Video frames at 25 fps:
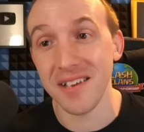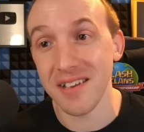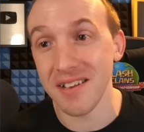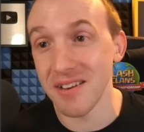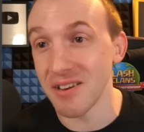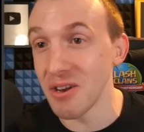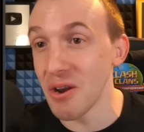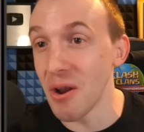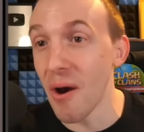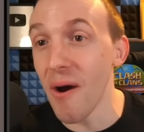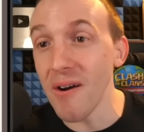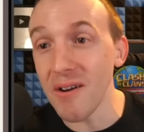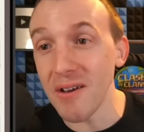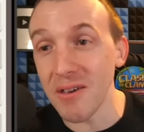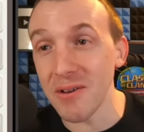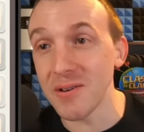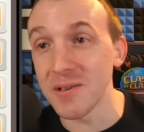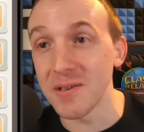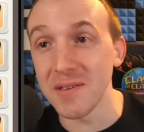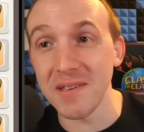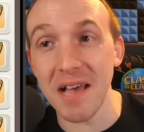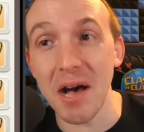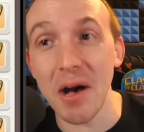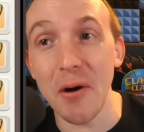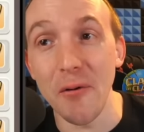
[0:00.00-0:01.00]
Knock
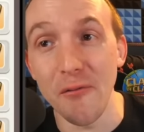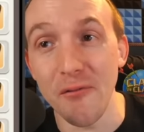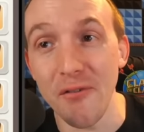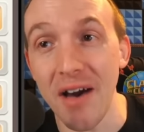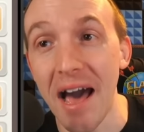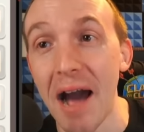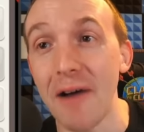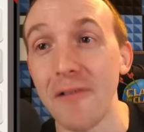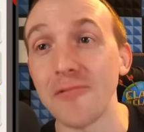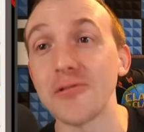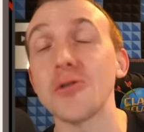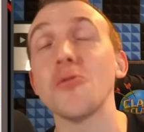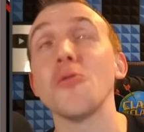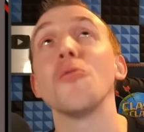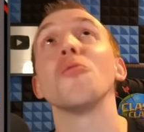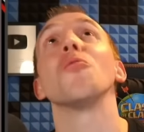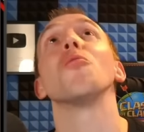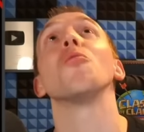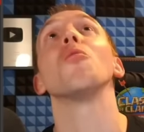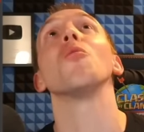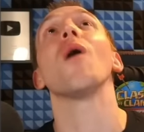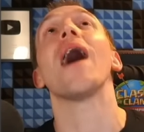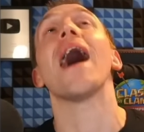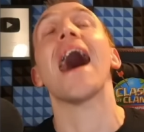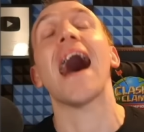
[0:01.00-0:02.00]
yourself out.
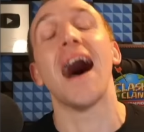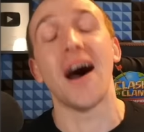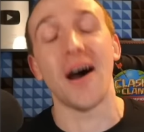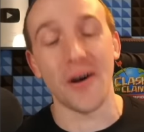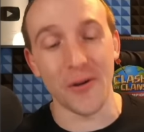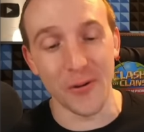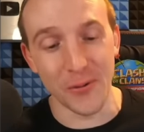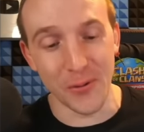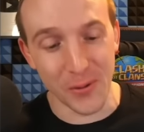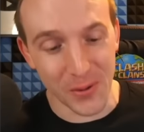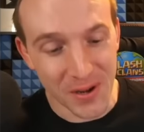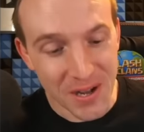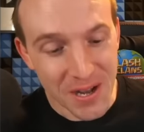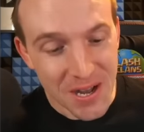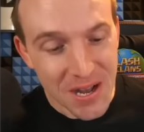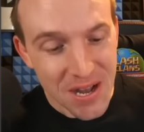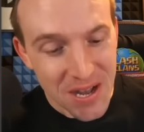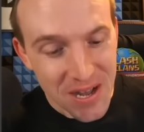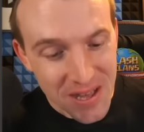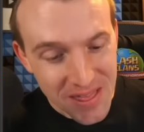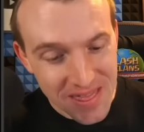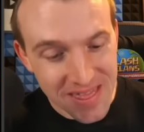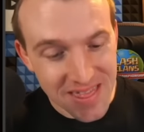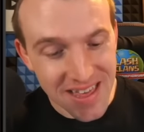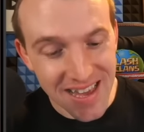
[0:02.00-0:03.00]
Wow.
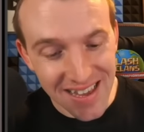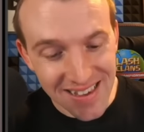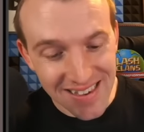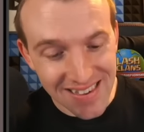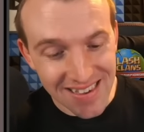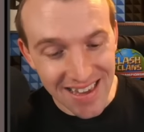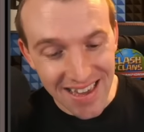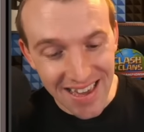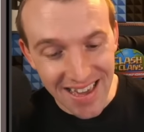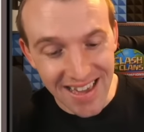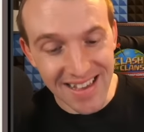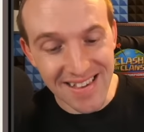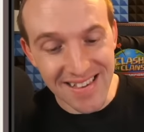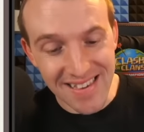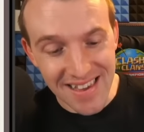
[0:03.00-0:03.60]
This is